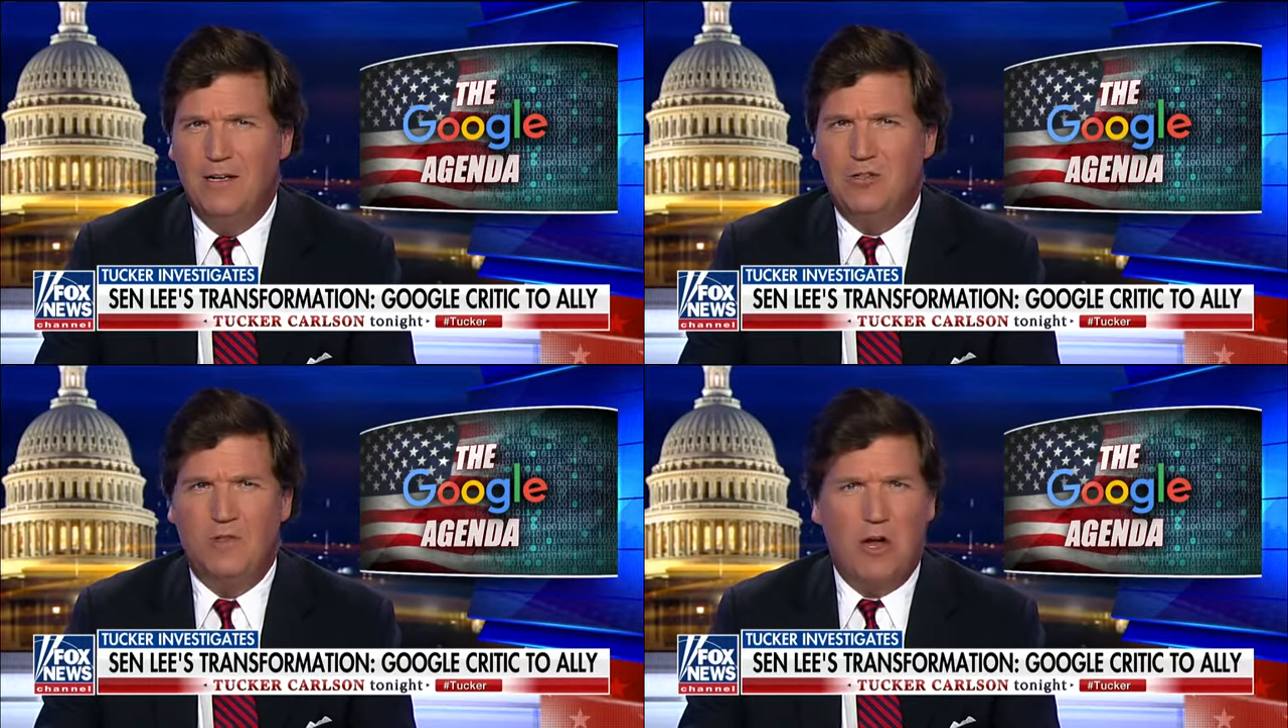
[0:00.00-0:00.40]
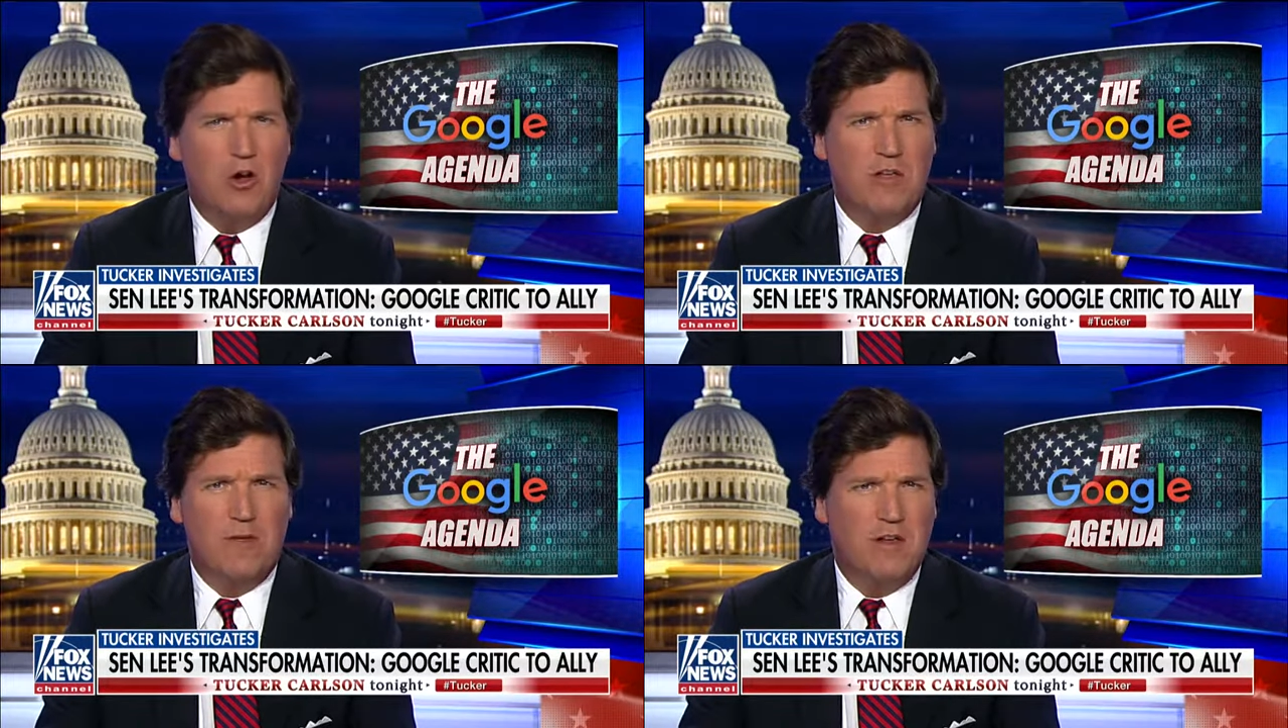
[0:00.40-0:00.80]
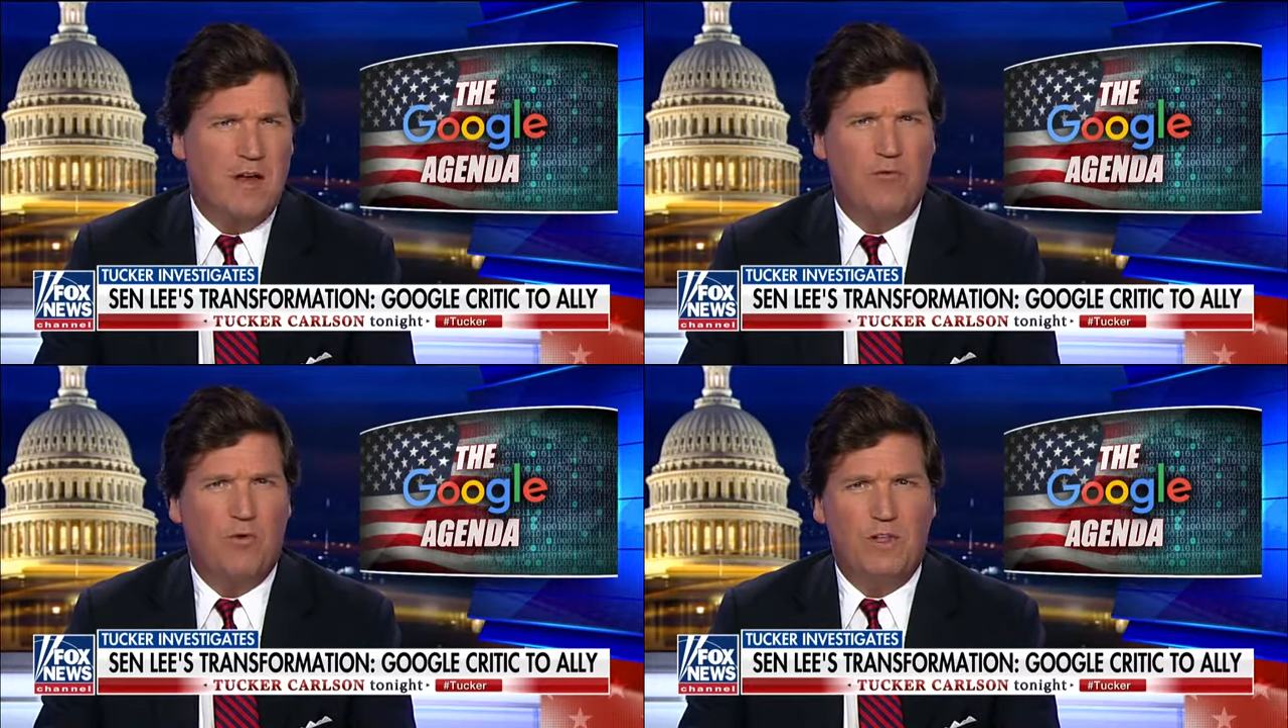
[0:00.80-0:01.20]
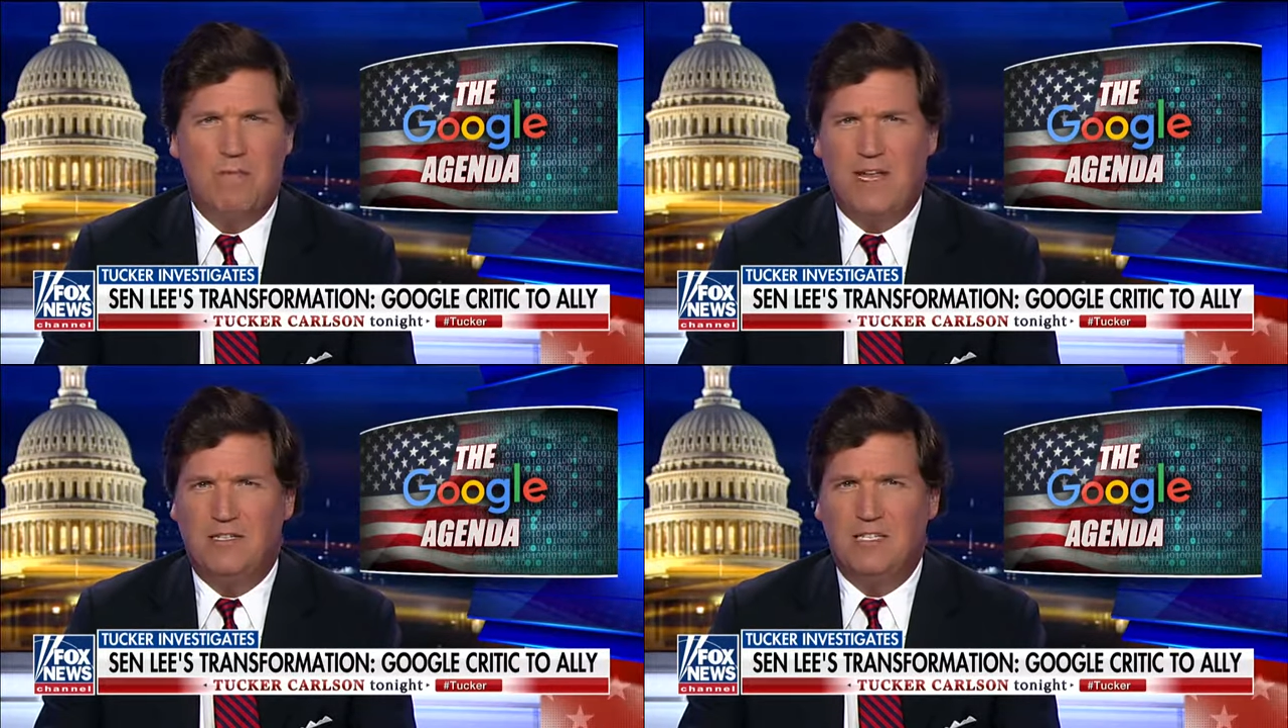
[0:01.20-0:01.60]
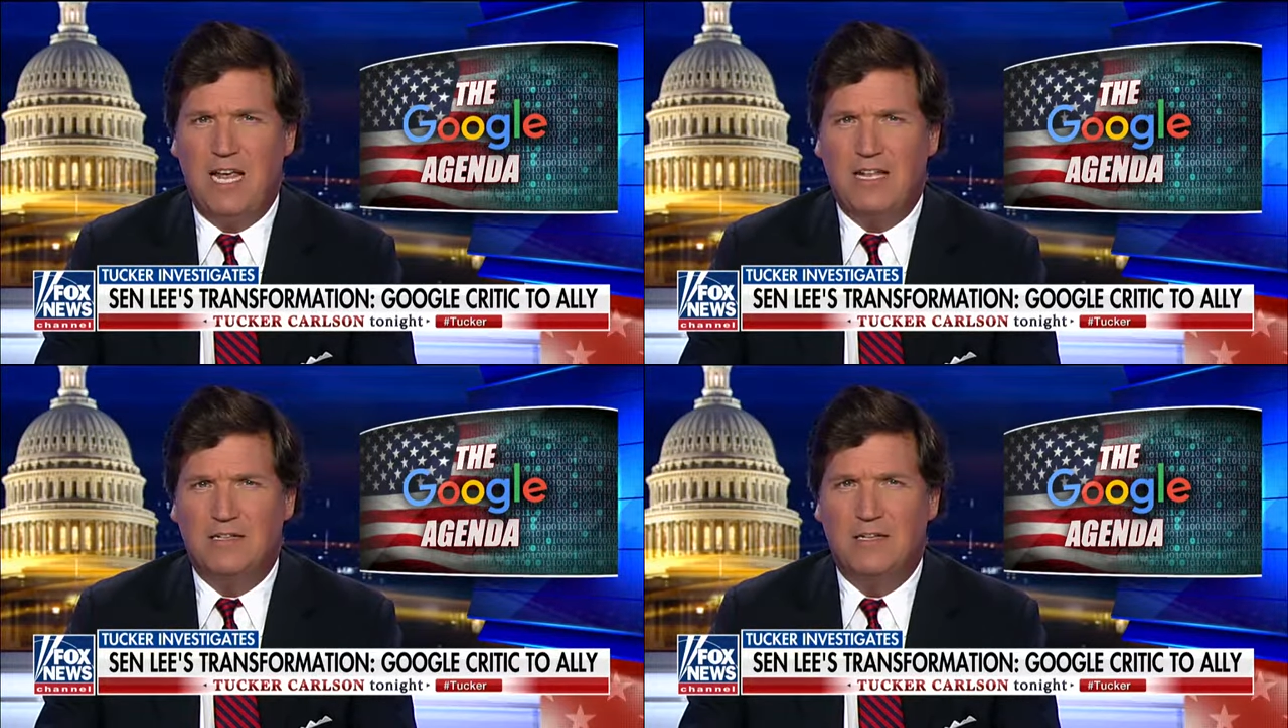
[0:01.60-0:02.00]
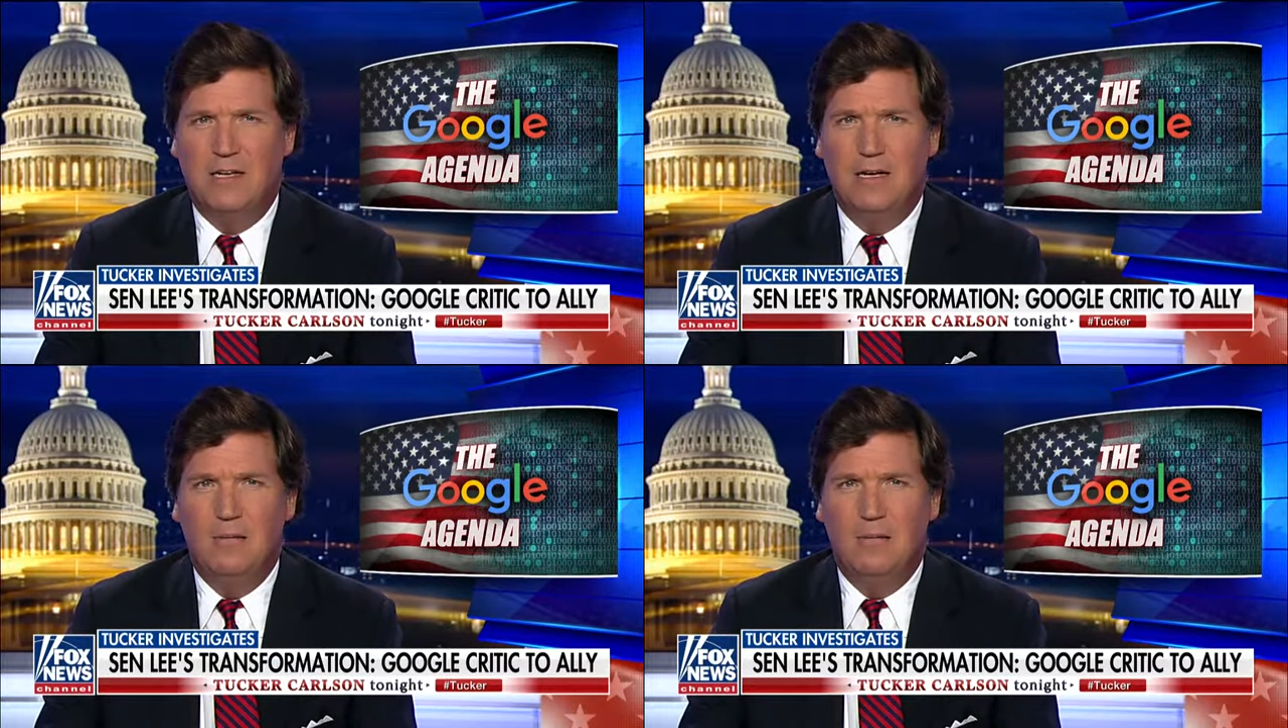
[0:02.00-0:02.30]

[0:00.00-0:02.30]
so the argument never really made sense.